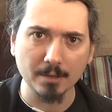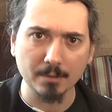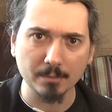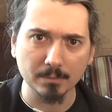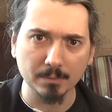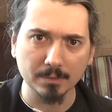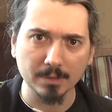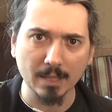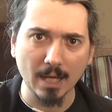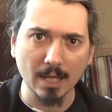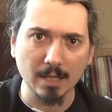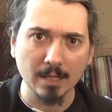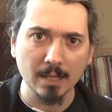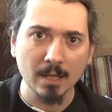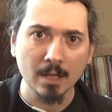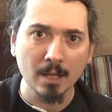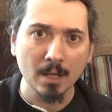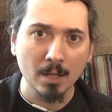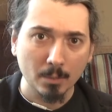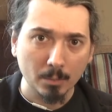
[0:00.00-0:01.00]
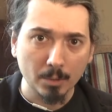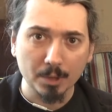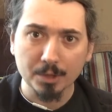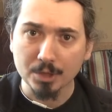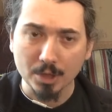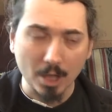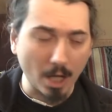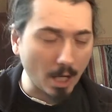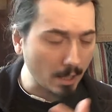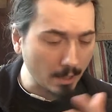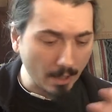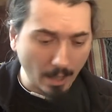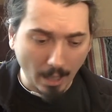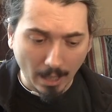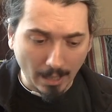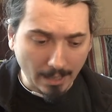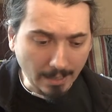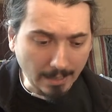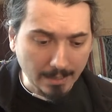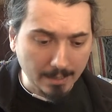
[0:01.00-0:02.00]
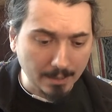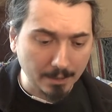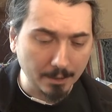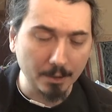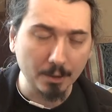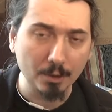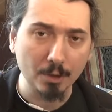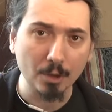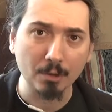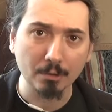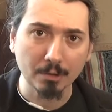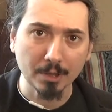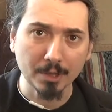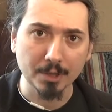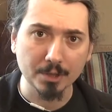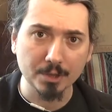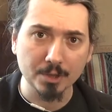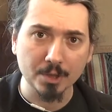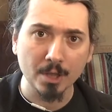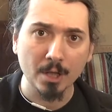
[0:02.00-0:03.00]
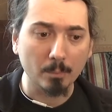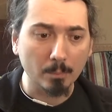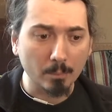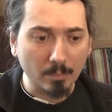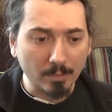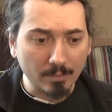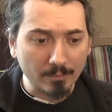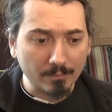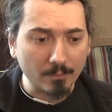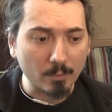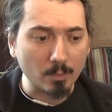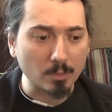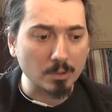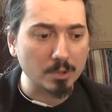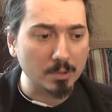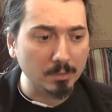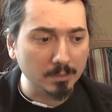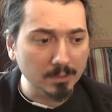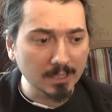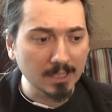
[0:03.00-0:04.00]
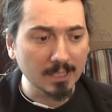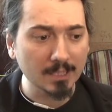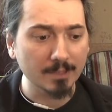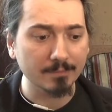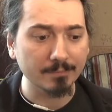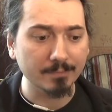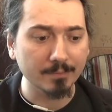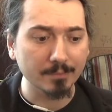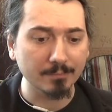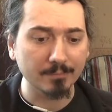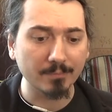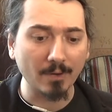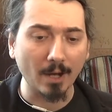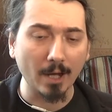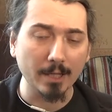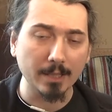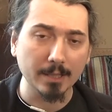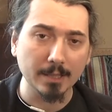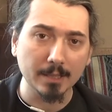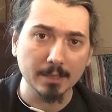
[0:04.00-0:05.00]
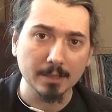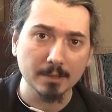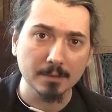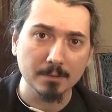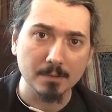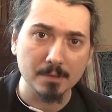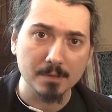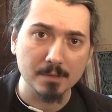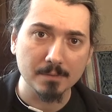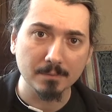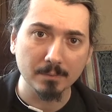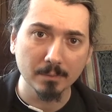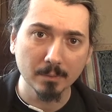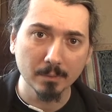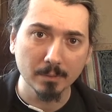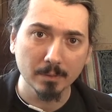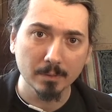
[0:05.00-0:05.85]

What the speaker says: all that, which I highly encourage, but of course only if you find it useful.